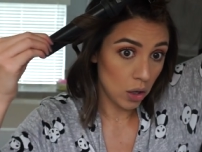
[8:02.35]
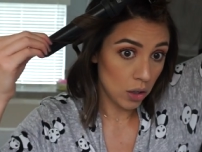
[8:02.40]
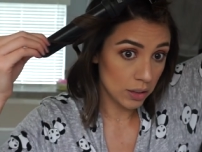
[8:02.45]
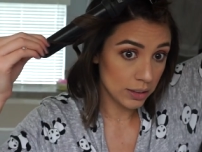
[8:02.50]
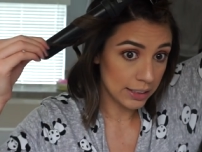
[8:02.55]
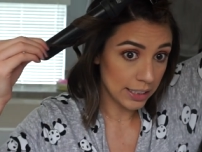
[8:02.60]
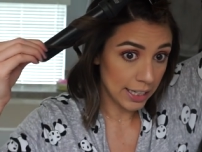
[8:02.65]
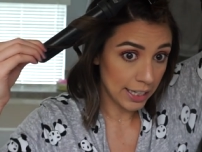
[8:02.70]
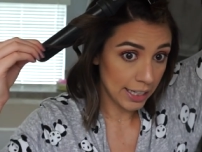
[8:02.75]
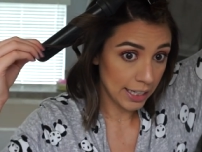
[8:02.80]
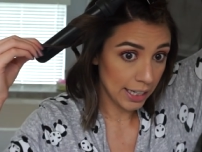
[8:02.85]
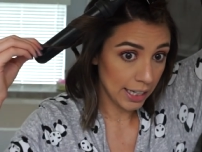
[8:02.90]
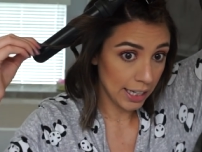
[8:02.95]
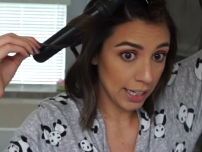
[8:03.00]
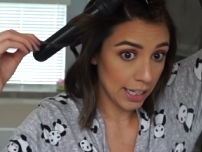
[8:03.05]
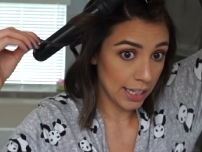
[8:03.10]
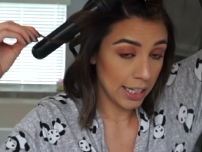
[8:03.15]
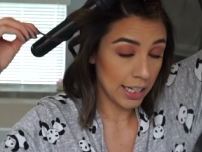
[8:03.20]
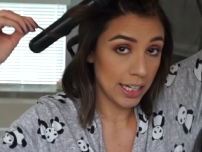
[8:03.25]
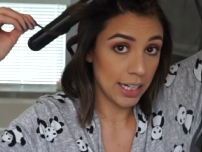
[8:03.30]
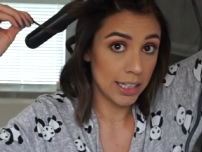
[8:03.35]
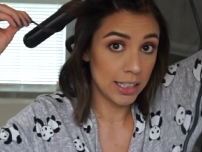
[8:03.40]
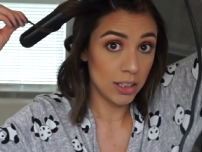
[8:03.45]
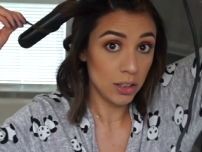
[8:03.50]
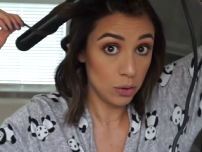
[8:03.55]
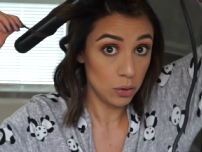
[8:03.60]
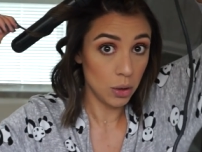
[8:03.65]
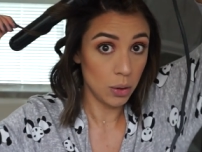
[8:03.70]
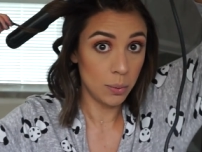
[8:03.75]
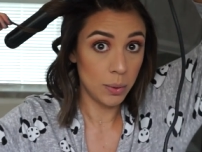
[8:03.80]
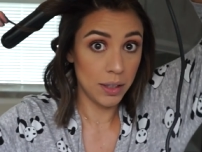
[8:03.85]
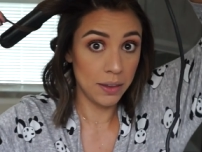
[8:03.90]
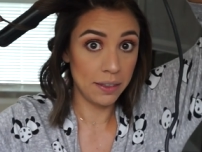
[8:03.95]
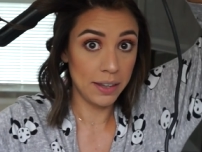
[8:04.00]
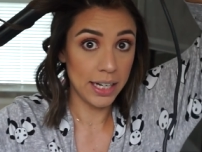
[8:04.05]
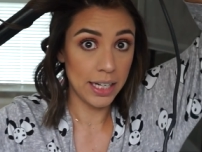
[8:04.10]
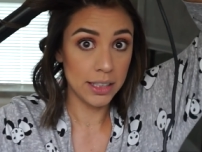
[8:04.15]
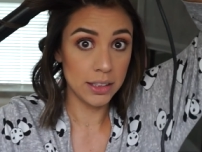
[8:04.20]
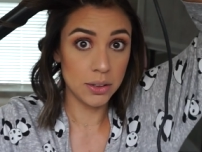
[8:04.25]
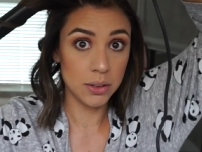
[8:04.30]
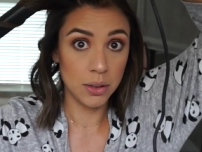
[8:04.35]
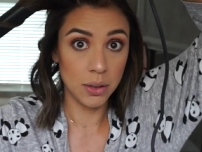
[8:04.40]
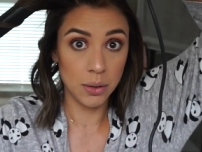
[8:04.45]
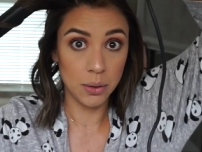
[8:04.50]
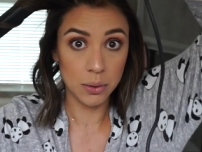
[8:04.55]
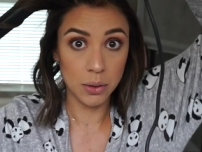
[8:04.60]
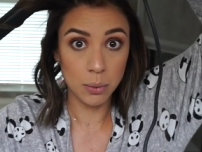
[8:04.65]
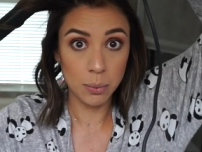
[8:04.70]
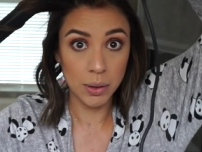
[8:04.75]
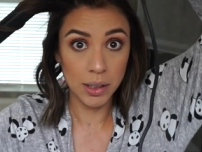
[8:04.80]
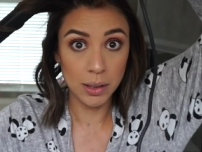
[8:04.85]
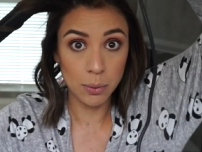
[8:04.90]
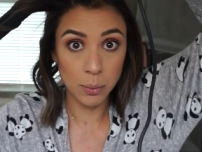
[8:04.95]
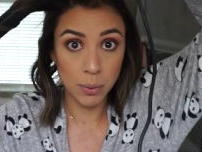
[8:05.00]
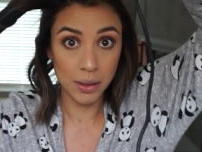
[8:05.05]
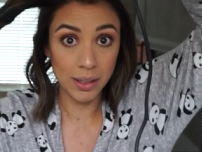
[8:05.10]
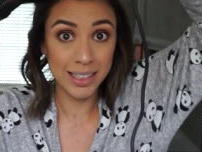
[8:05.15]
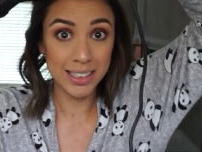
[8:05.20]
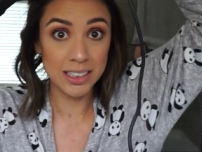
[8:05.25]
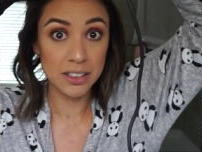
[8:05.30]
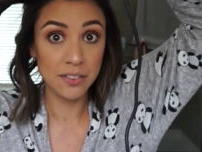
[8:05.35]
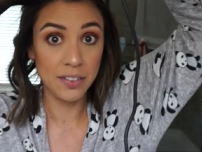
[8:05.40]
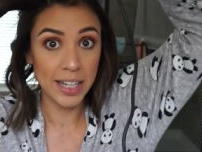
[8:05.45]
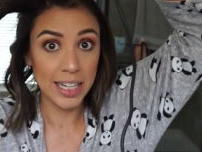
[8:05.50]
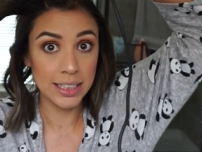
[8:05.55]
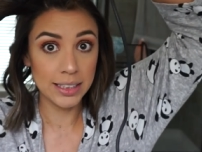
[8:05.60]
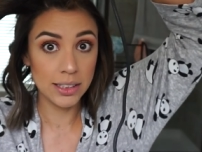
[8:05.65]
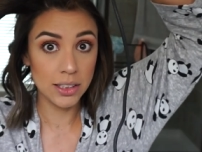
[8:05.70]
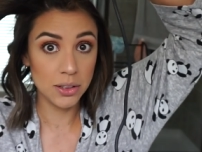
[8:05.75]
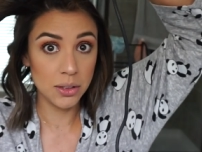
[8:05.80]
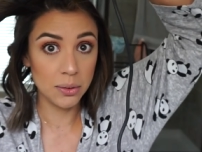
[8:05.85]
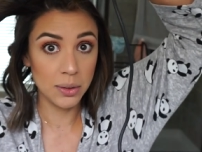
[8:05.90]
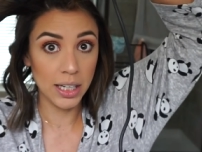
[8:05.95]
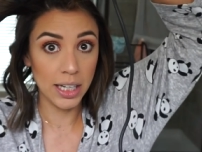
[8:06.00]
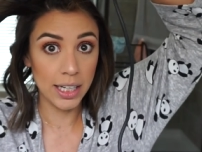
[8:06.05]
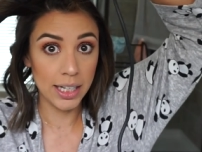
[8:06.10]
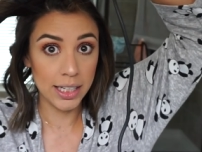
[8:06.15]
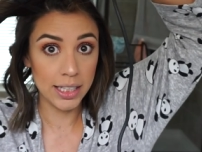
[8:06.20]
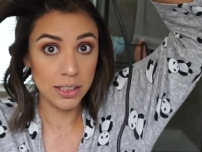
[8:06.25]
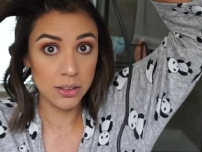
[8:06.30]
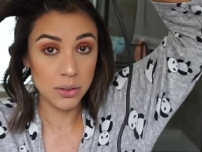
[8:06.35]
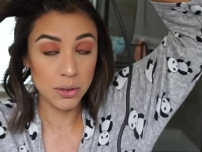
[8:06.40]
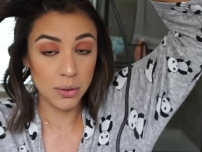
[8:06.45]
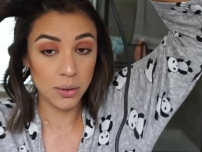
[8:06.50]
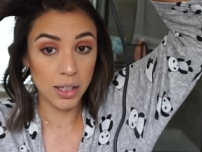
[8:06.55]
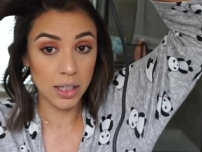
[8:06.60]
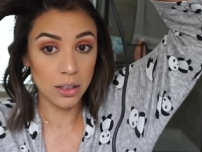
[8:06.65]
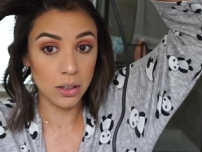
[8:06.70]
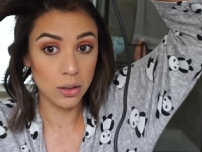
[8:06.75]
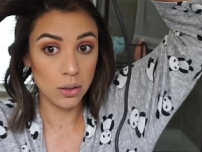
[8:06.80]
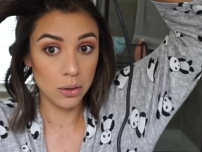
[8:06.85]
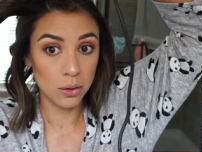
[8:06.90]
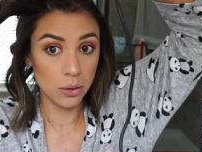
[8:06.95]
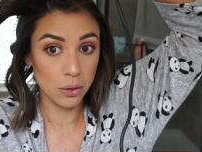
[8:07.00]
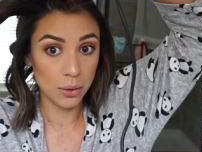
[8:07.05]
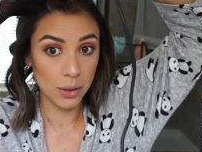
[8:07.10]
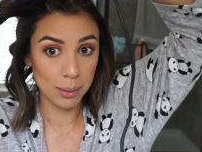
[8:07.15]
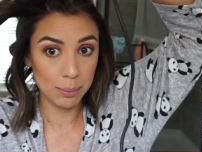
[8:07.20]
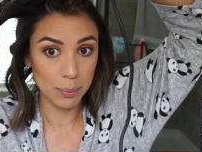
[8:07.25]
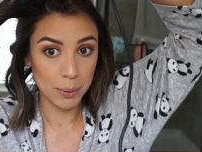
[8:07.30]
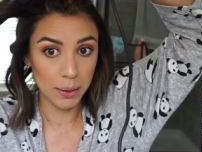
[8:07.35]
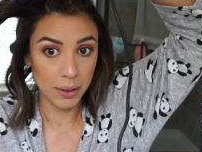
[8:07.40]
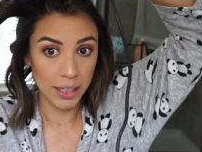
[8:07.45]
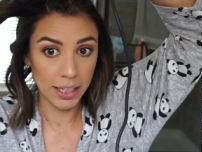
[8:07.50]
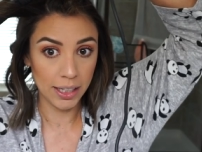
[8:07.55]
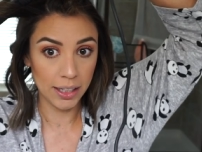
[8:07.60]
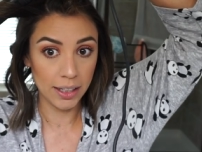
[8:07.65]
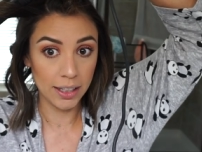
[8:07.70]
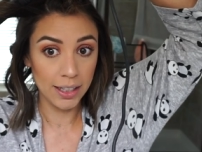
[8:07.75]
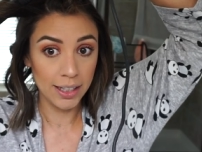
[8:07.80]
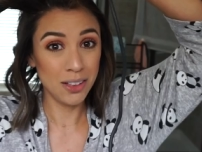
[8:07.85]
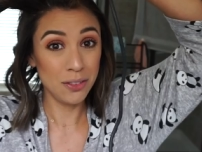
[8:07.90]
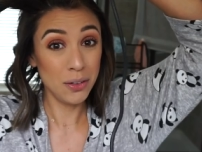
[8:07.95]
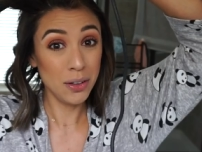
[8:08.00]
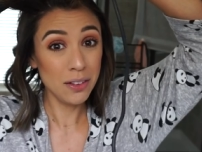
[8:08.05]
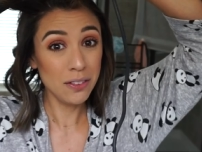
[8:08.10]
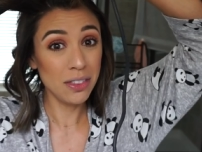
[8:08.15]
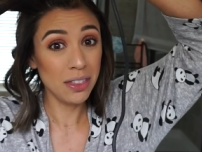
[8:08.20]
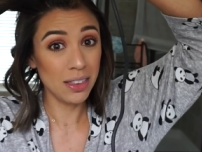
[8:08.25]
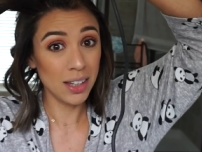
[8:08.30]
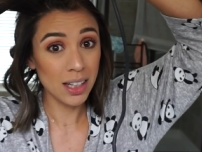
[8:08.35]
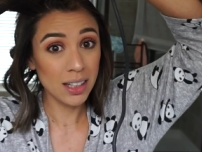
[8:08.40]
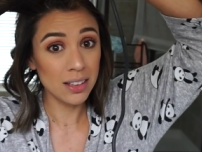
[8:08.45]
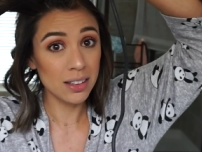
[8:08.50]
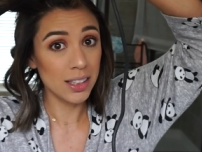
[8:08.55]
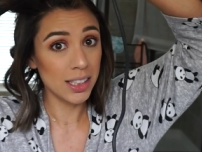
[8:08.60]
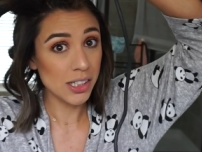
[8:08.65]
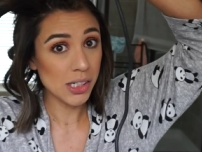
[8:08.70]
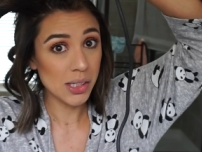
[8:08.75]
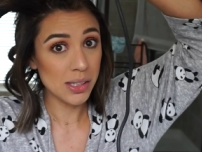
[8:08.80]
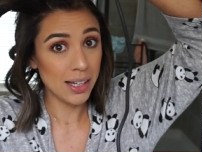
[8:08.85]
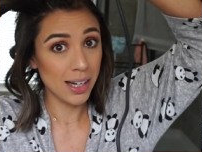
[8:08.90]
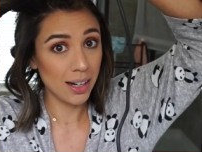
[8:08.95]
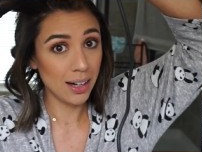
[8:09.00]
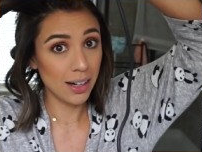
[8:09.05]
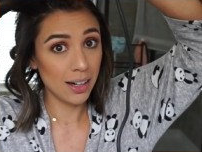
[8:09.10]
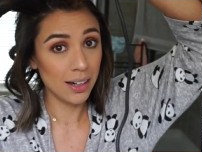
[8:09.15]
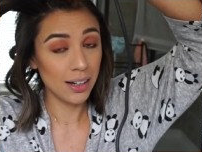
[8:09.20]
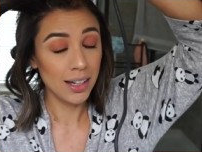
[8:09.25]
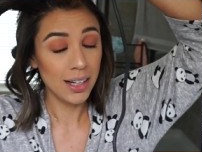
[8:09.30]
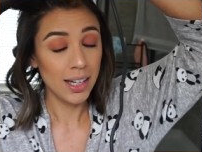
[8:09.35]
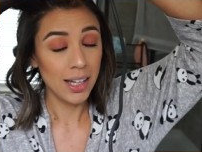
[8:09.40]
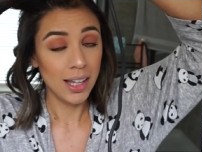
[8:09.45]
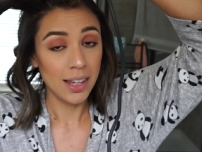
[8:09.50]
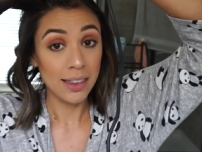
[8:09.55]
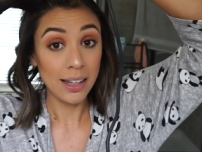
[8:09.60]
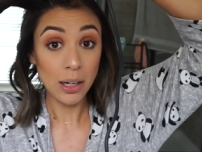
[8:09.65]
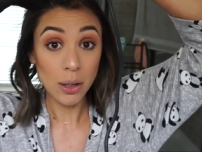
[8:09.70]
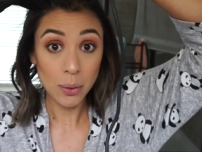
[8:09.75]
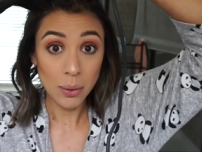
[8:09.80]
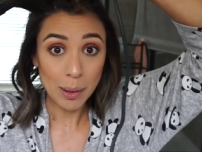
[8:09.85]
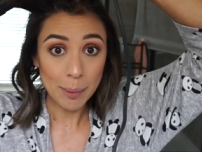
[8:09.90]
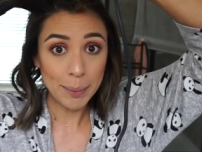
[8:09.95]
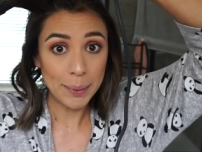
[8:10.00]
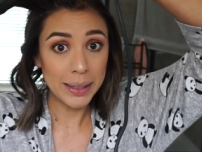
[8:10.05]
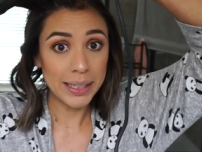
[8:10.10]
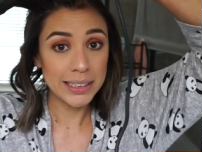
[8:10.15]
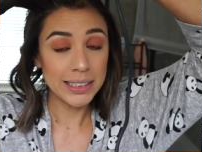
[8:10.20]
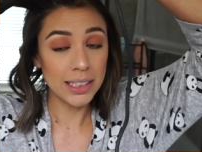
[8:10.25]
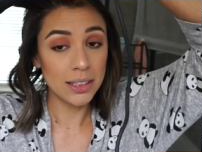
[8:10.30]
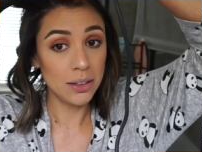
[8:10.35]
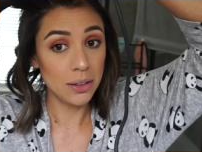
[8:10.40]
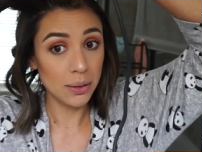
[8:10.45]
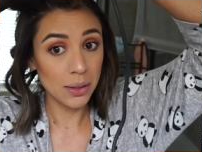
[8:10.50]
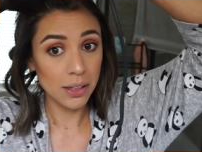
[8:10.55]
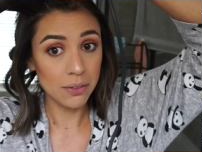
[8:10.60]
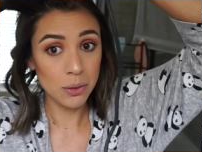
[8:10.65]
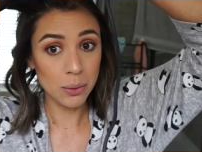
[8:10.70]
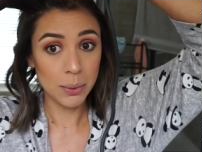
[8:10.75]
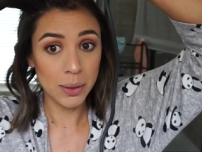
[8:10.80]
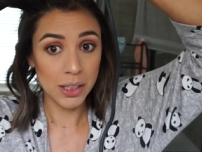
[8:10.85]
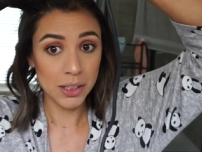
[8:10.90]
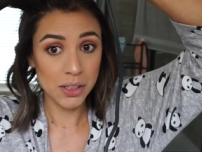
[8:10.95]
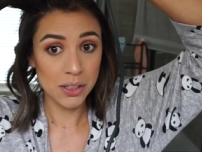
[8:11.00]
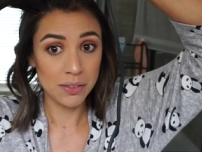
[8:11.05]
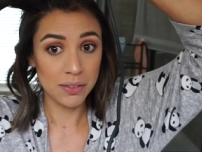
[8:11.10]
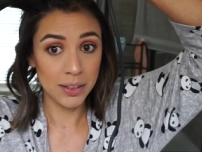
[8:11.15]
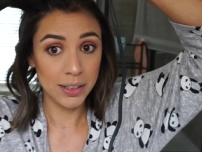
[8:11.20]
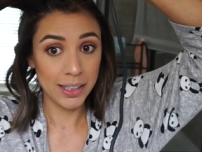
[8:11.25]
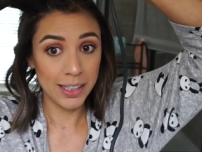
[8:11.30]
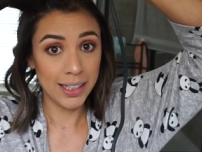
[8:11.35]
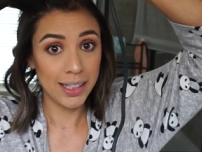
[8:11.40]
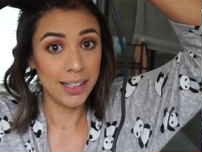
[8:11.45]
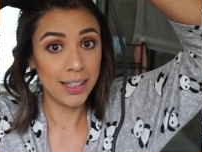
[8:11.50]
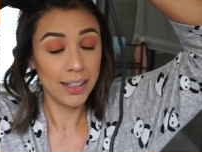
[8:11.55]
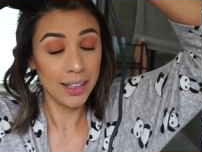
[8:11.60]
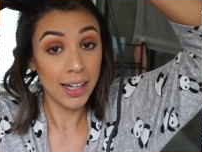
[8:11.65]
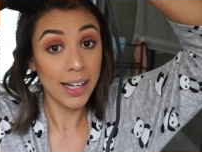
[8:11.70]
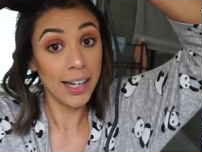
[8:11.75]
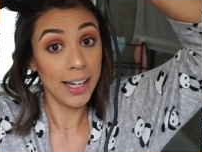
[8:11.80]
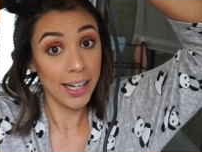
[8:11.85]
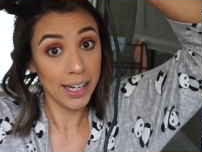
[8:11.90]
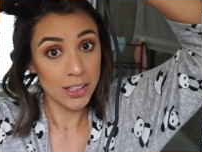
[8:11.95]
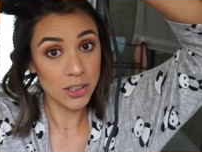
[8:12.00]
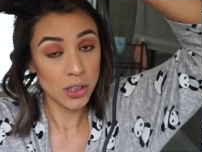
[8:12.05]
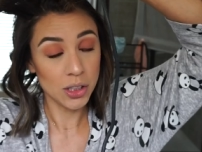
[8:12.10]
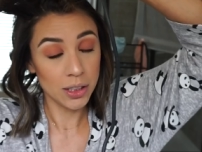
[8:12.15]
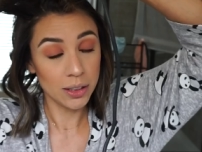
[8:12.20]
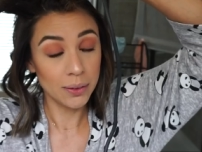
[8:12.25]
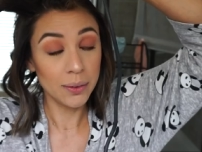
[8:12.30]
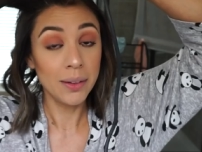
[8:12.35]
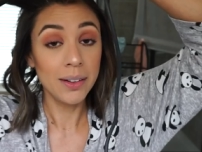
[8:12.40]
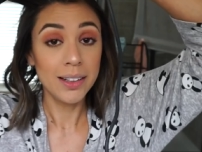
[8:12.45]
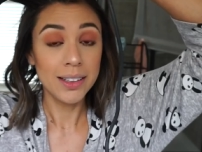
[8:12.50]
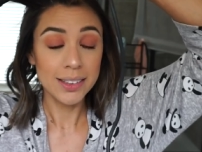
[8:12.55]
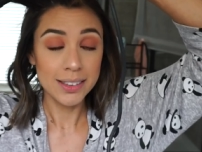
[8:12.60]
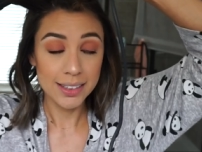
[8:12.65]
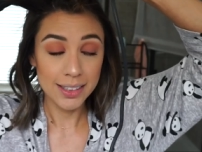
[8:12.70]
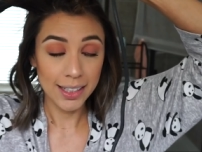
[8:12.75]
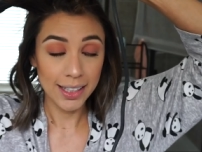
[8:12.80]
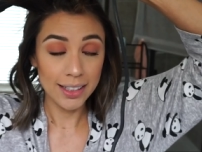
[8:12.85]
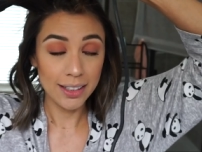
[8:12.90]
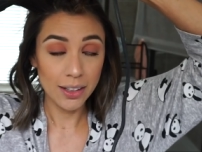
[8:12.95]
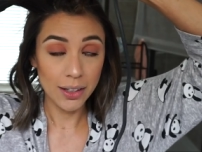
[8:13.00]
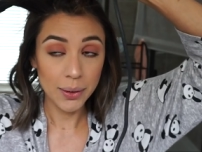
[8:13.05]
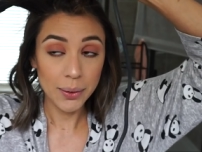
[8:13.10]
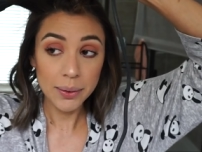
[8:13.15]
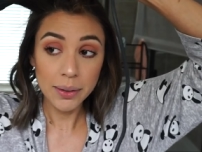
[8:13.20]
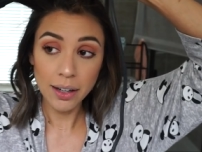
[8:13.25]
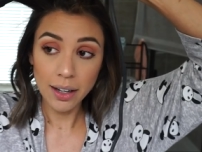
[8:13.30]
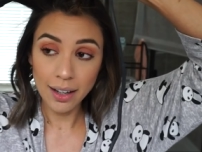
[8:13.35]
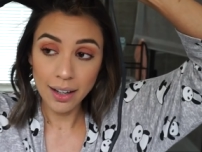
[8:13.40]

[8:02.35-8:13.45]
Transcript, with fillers: all day and you don't want that. So you wanna work as fast as you can so that you don't crimp your hair. If you have thick, luscious hair that cooperates and you don't have to wash every day, I hate you, side note.